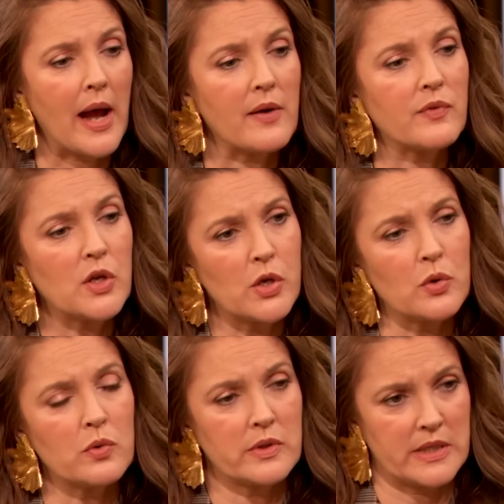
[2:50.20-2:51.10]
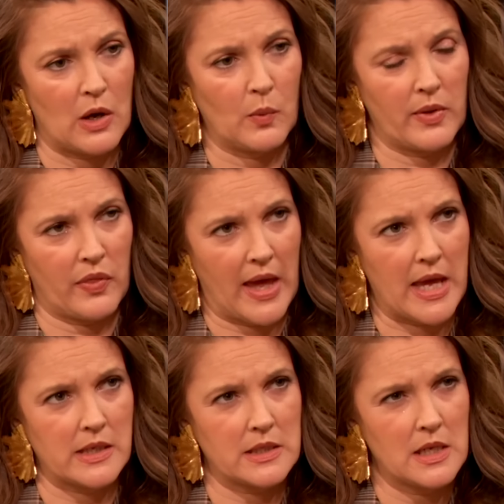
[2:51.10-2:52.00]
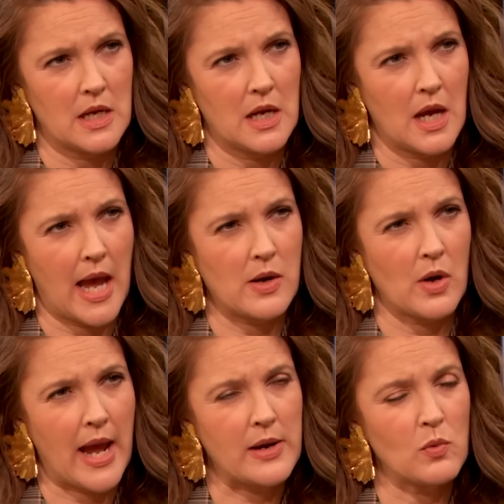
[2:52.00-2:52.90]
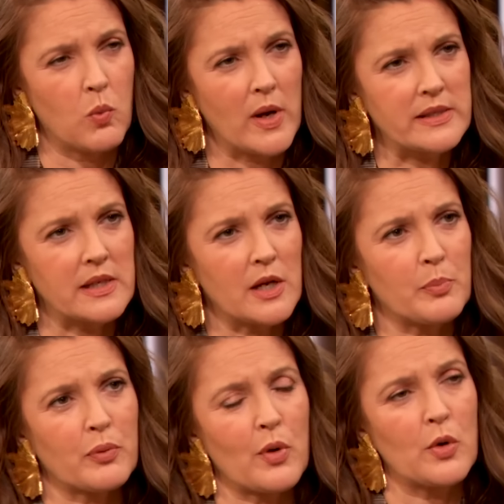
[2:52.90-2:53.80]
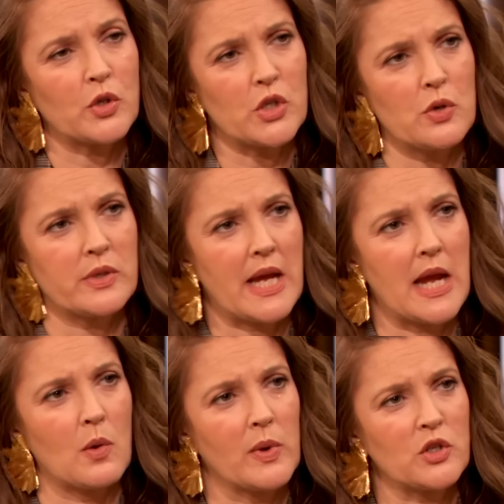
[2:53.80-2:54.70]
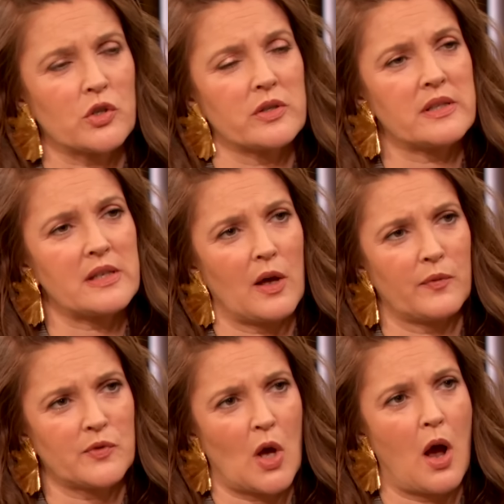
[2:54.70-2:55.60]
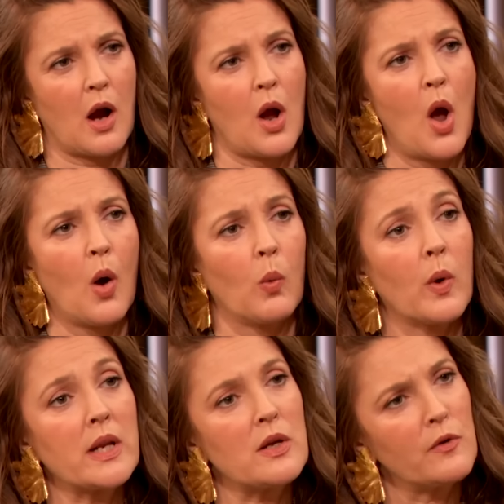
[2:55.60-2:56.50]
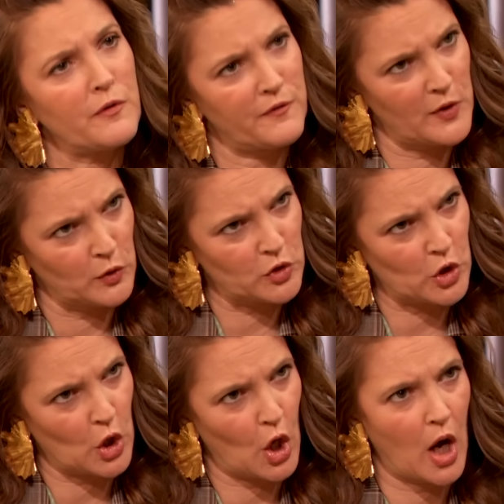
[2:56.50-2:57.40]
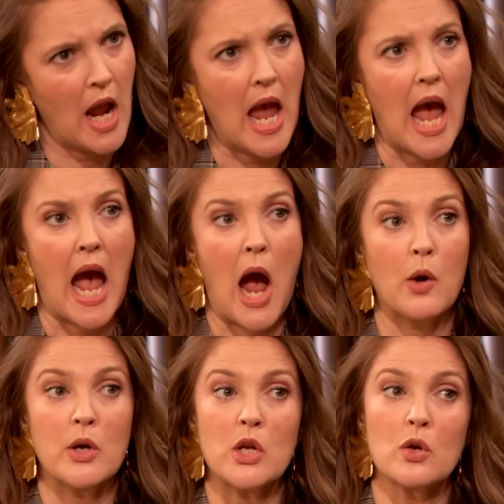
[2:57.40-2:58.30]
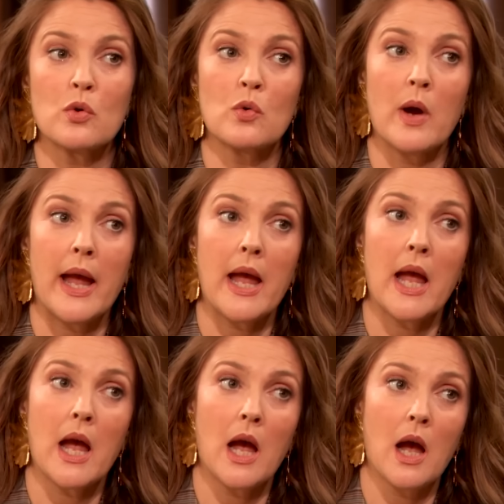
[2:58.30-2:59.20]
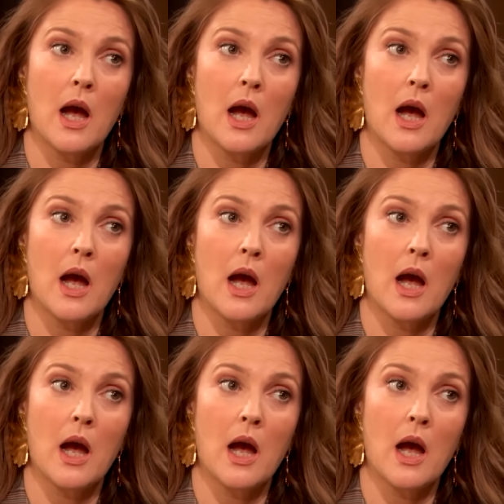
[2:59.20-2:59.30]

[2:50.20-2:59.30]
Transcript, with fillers: have you dealt with it? and and what's an approach you take? What's your self talk? What do you filter? Yes. How do you? I still read the